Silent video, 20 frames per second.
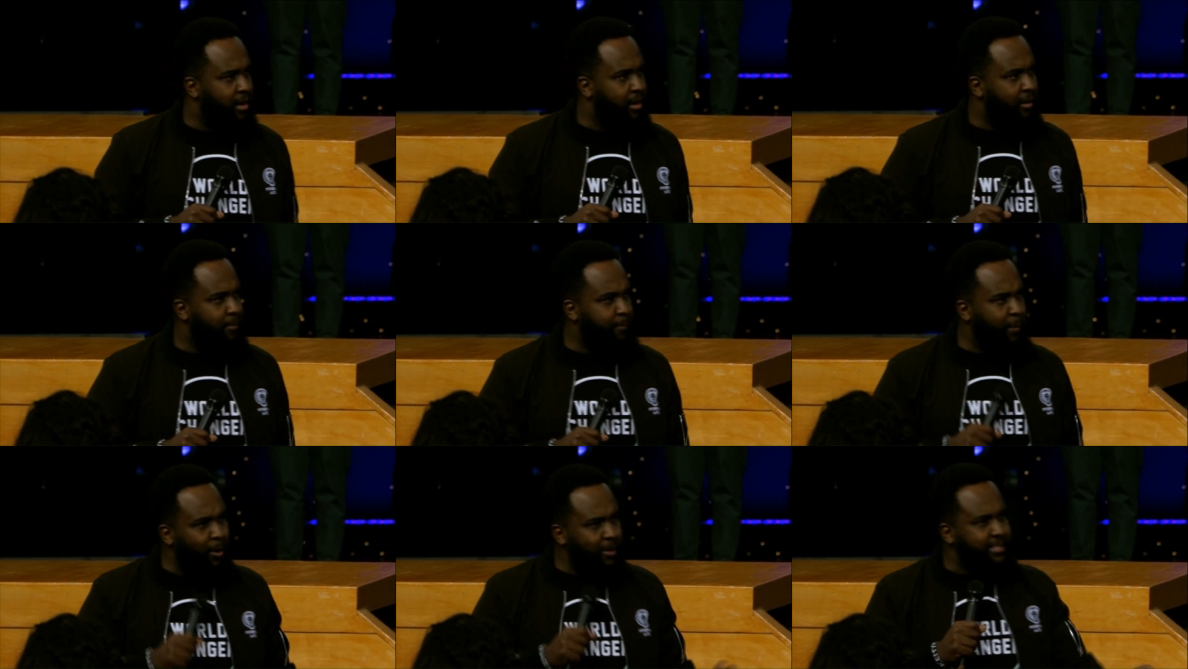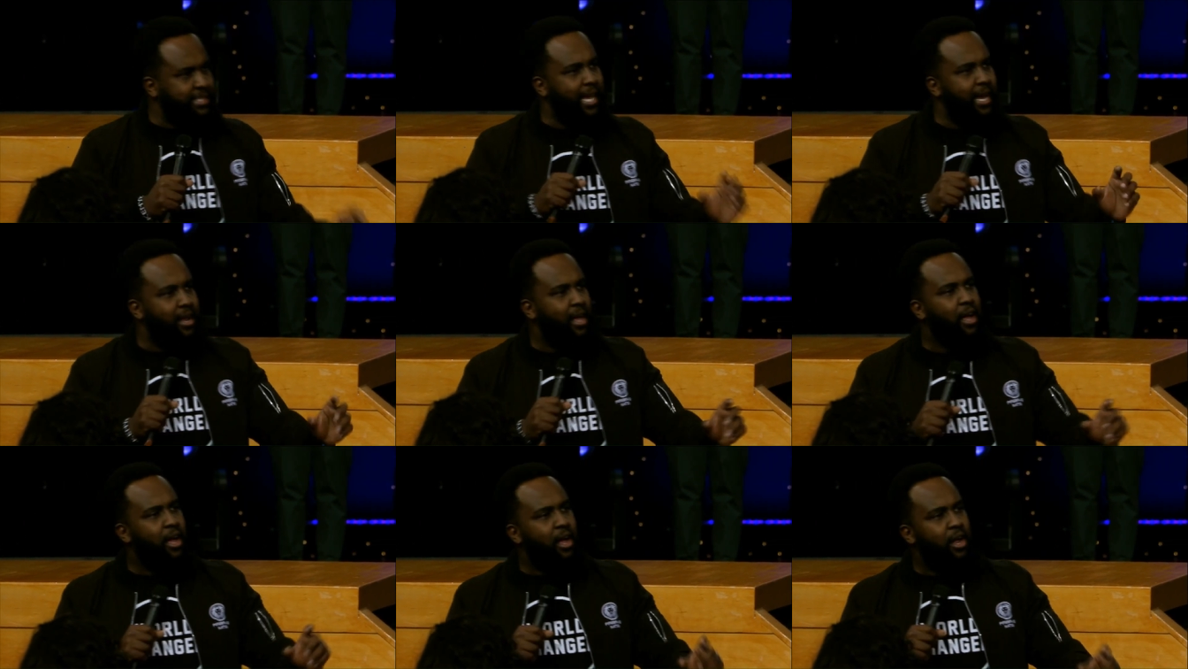Paul said,
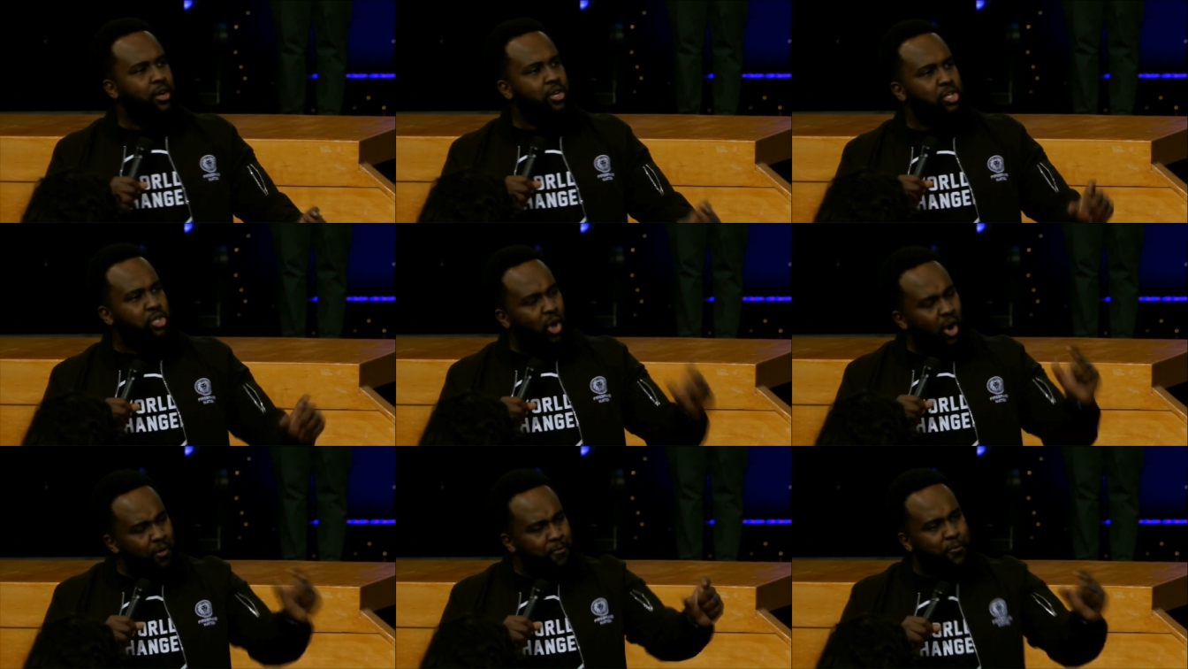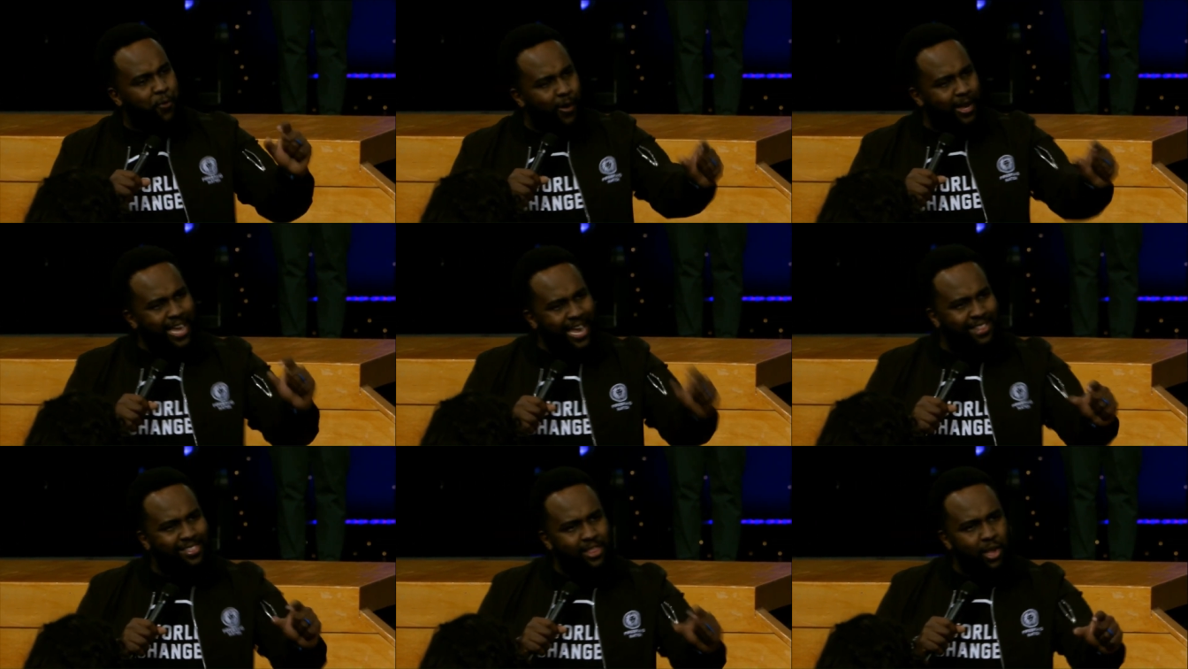don't
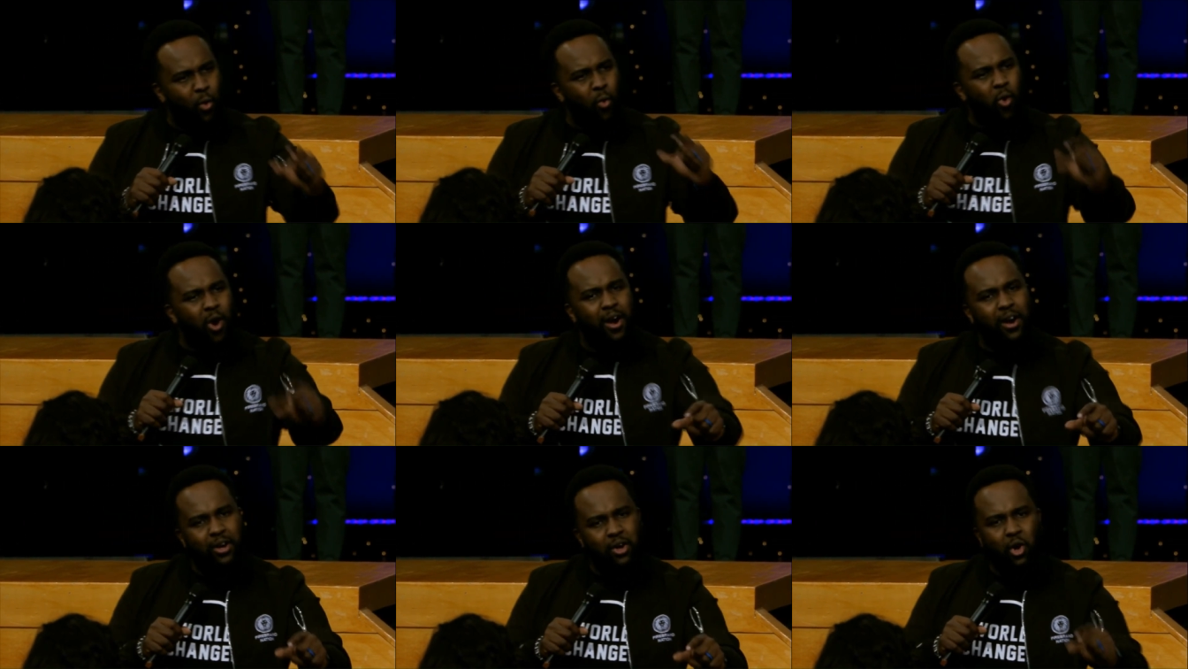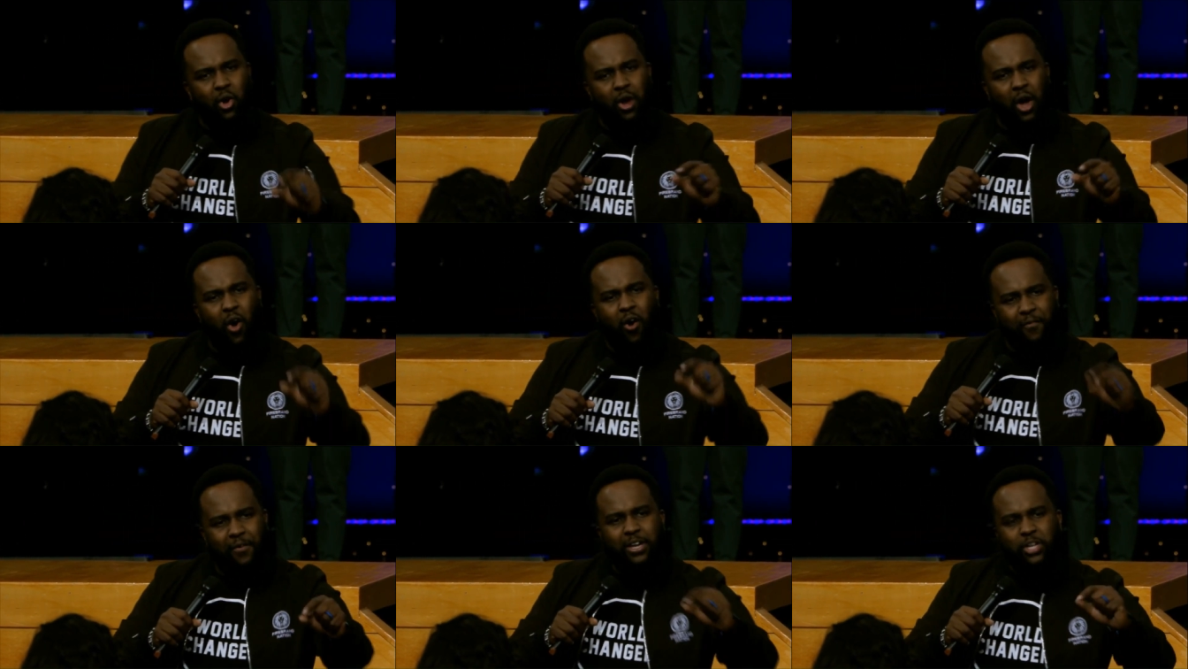forget the work
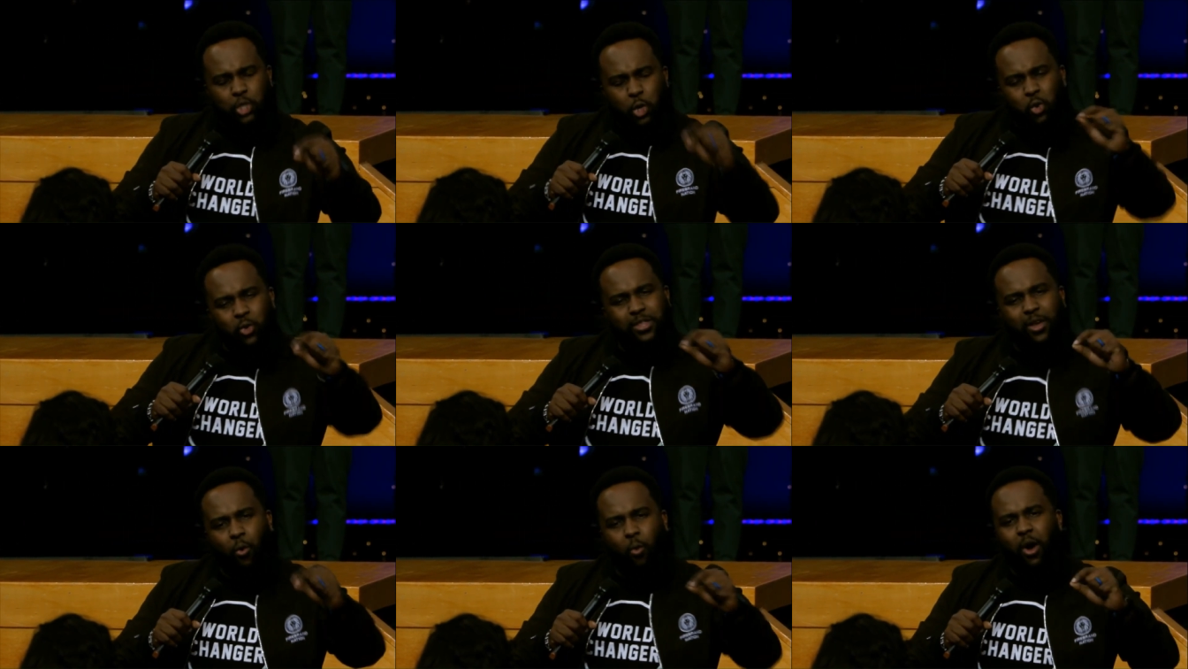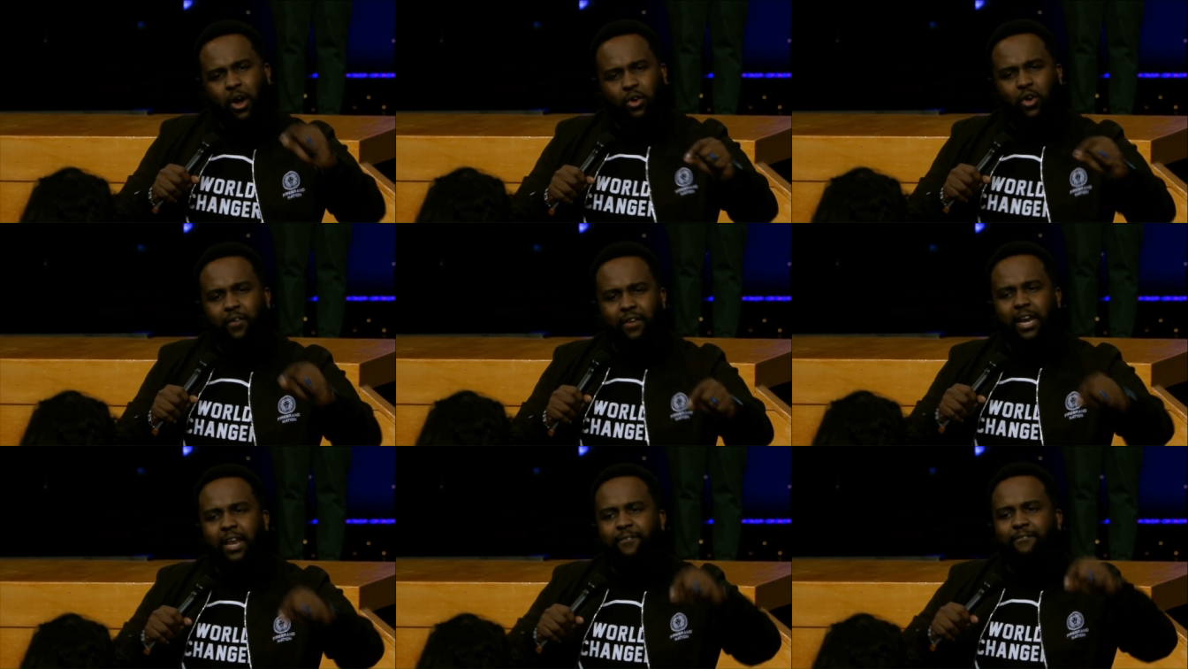of, do the work
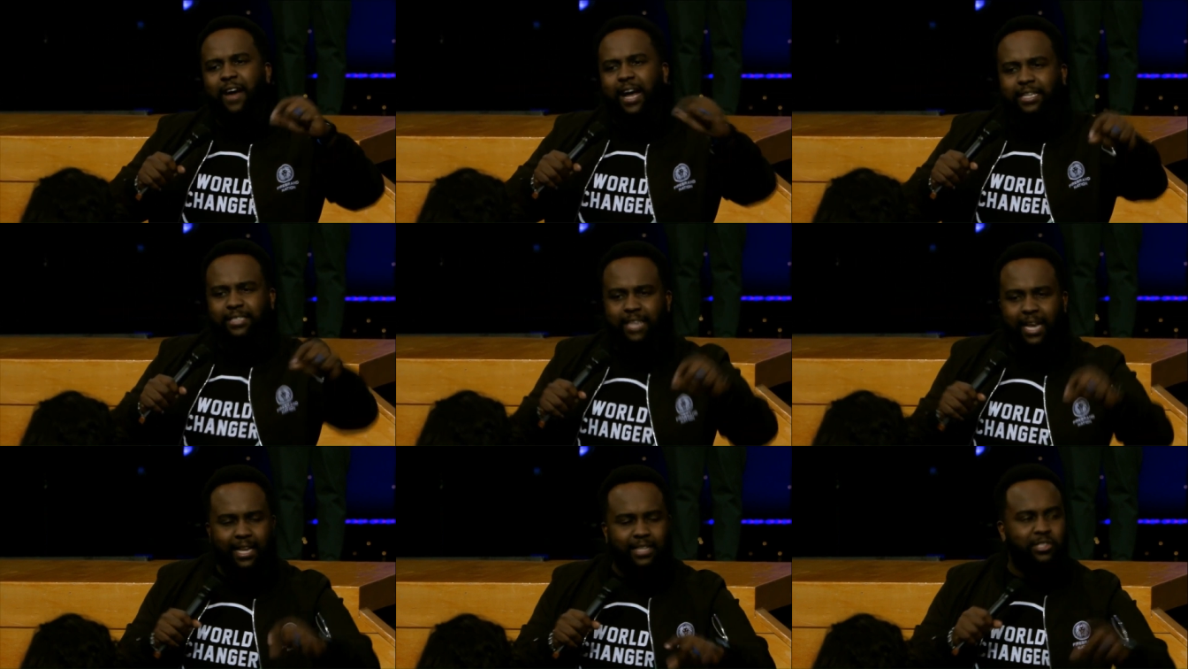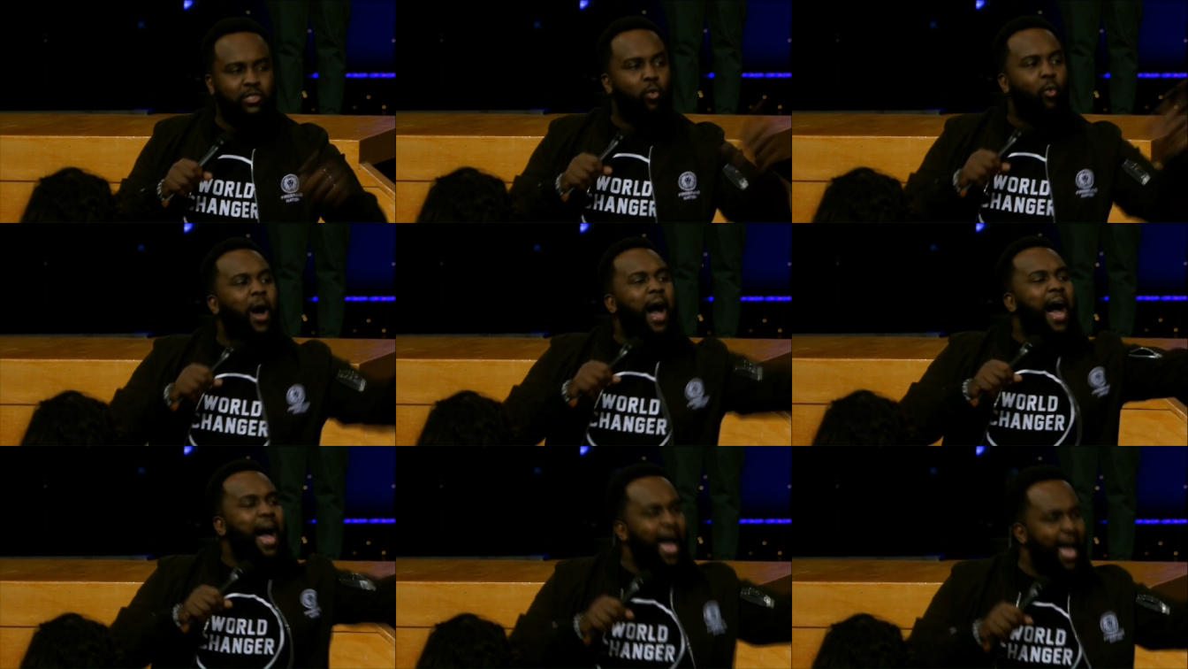of an evangelist.
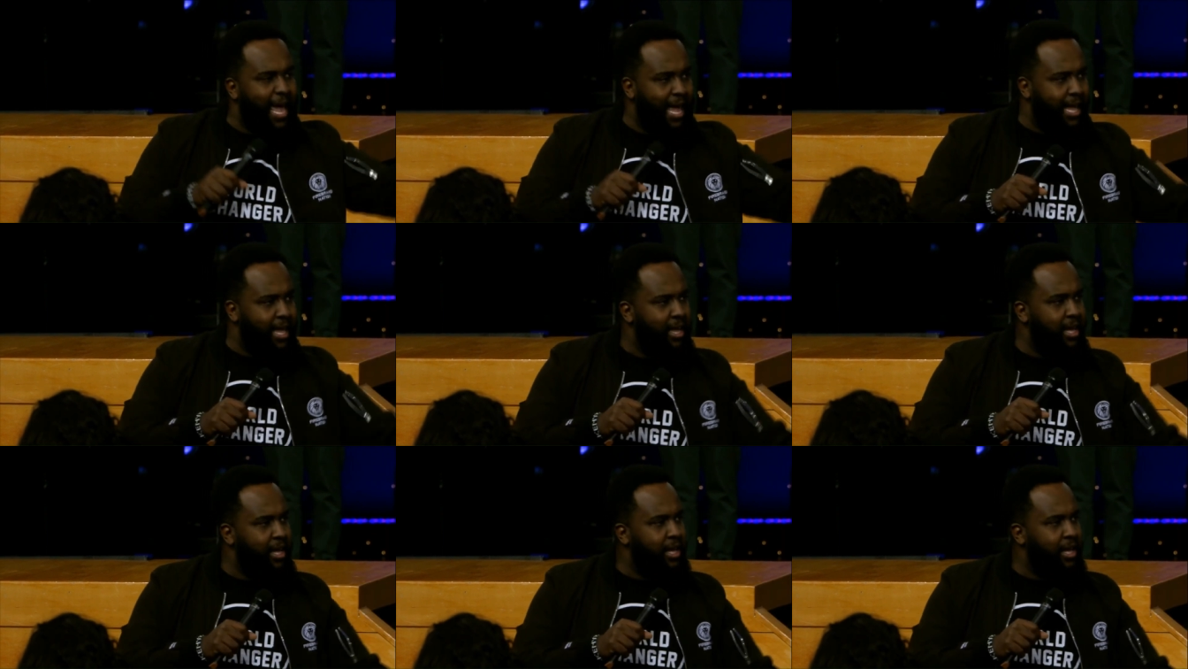Why?